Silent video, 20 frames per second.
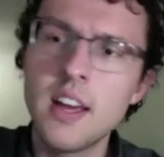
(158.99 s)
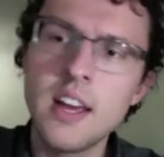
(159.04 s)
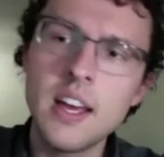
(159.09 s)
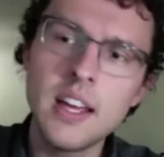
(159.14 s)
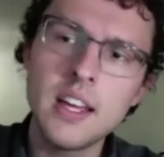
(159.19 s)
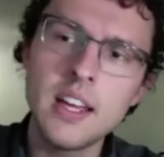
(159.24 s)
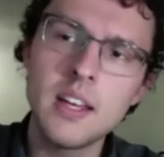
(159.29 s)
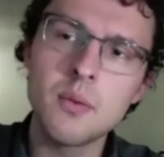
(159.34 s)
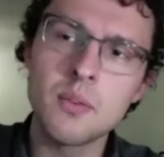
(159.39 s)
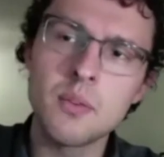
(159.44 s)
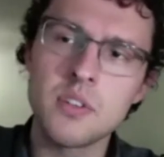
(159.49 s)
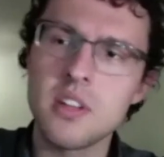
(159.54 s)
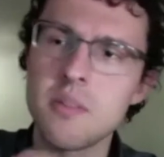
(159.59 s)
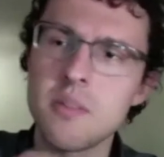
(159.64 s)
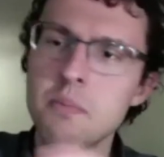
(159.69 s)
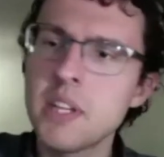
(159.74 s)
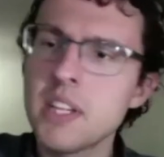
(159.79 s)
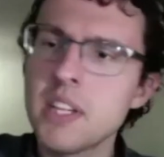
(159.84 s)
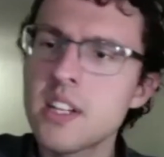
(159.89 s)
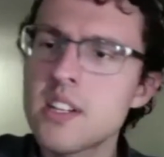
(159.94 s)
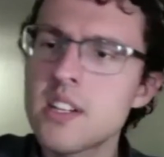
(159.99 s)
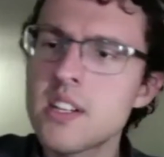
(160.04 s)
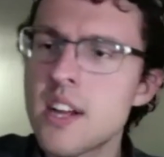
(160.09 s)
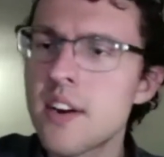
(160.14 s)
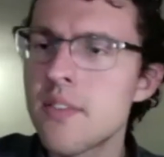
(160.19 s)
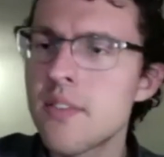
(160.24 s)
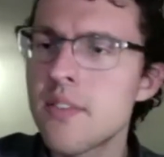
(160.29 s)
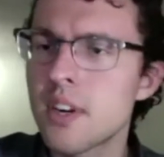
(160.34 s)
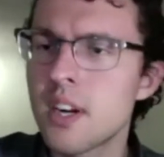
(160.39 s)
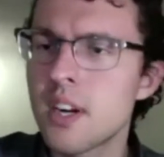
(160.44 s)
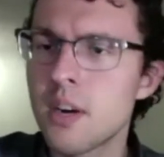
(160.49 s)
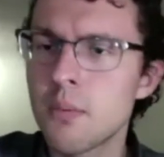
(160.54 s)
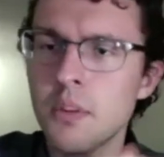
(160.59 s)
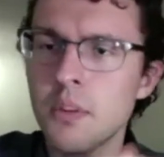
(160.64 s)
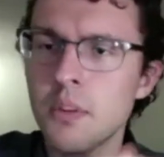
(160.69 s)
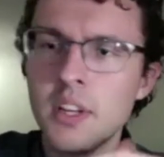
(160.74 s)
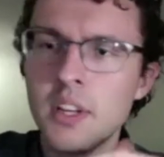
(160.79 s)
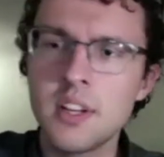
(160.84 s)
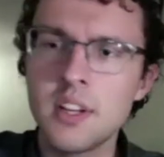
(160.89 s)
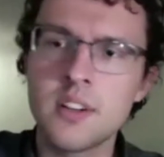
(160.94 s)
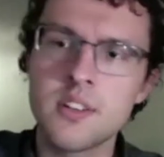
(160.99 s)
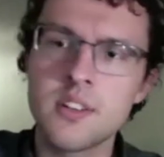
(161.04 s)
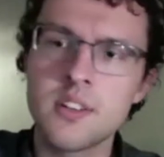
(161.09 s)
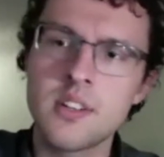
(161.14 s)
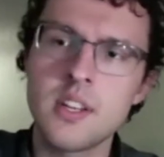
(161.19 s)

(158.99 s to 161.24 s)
he was in the military for a couple of years.